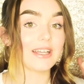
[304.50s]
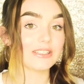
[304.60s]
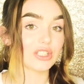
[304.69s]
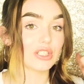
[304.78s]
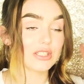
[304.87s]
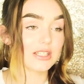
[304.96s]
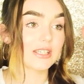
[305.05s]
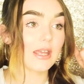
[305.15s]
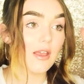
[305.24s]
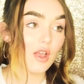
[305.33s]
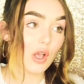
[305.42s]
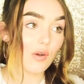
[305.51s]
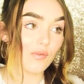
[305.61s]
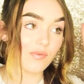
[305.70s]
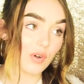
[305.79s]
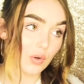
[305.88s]
and just
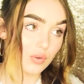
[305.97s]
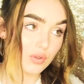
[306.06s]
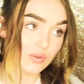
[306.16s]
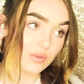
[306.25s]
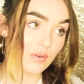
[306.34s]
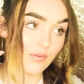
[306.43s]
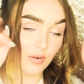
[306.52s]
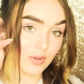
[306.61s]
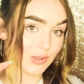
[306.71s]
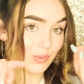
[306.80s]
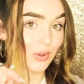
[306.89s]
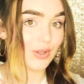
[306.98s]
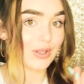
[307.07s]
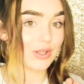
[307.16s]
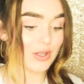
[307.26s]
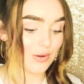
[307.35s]
vote for which
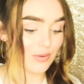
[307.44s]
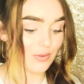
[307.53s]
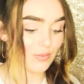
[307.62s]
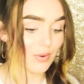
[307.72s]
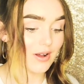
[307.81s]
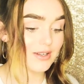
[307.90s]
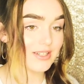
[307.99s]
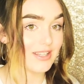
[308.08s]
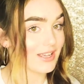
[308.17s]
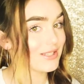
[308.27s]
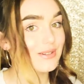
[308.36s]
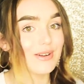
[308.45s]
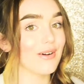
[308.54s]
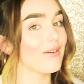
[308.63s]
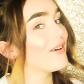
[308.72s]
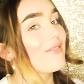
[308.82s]
one you want. Yes or
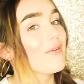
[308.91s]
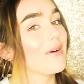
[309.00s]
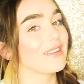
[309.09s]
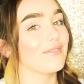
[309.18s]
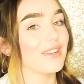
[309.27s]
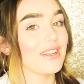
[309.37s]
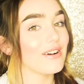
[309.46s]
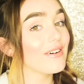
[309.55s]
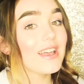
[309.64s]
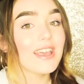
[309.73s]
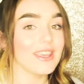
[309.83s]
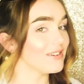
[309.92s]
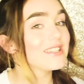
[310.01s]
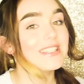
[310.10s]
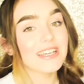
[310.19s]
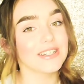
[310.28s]
no if you want a video. You
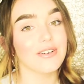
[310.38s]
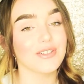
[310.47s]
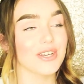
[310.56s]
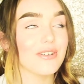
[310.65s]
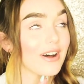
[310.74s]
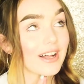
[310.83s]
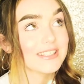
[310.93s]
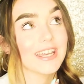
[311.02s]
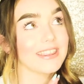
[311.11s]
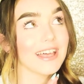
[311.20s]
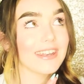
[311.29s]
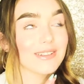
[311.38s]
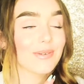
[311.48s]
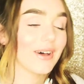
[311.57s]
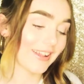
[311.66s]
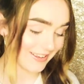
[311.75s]
can say no too, I'll take that
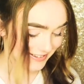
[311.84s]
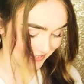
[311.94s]
as well.